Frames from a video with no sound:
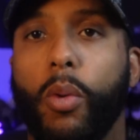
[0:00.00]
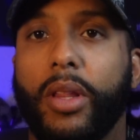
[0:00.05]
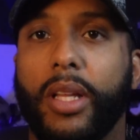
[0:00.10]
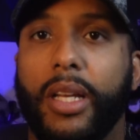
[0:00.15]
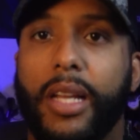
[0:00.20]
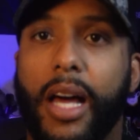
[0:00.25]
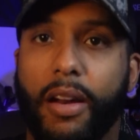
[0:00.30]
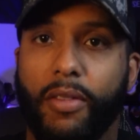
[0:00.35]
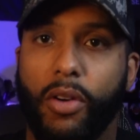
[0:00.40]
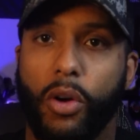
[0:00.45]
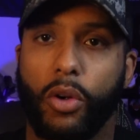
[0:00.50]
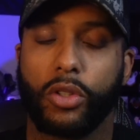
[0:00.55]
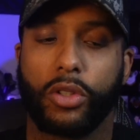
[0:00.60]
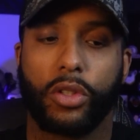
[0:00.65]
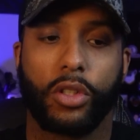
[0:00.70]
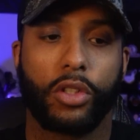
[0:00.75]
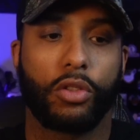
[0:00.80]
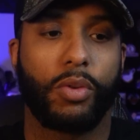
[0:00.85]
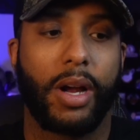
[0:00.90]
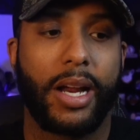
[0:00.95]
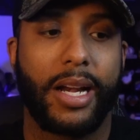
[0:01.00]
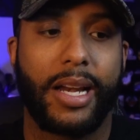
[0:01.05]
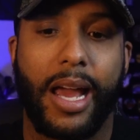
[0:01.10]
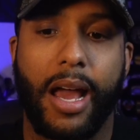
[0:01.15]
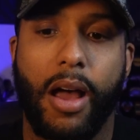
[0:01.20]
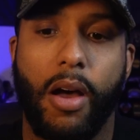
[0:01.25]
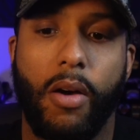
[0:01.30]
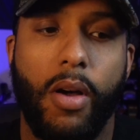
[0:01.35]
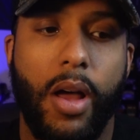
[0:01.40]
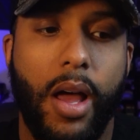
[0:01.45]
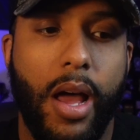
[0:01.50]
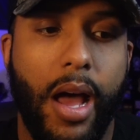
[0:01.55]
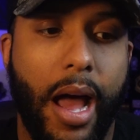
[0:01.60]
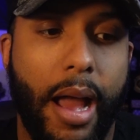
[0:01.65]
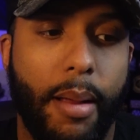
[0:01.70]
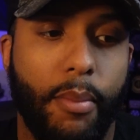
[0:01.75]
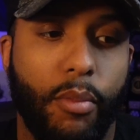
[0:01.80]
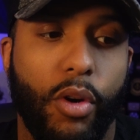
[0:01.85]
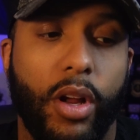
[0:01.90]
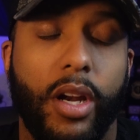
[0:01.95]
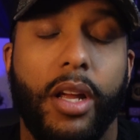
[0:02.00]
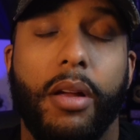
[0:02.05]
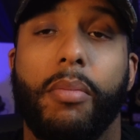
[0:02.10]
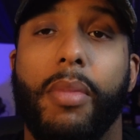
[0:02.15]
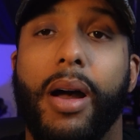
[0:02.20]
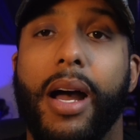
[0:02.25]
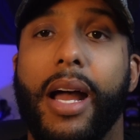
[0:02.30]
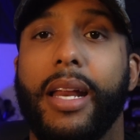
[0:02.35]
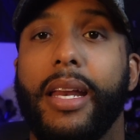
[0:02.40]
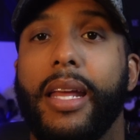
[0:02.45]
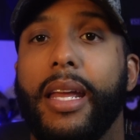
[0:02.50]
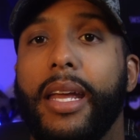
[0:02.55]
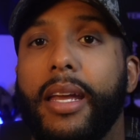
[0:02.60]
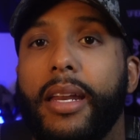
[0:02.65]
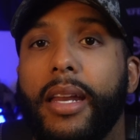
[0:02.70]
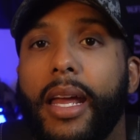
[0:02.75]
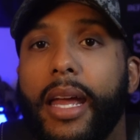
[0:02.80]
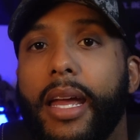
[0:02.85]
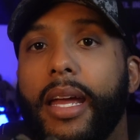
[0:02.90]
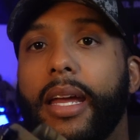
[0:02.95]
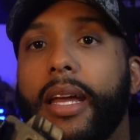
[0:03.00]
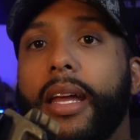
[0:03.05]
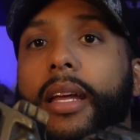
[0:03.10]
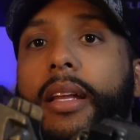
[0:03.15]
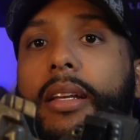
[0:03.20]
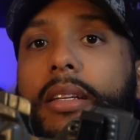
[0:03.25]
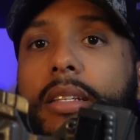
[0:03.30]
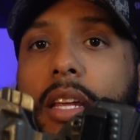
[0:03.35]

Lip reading: with a lot of holsters. Right now, I'm running mine in a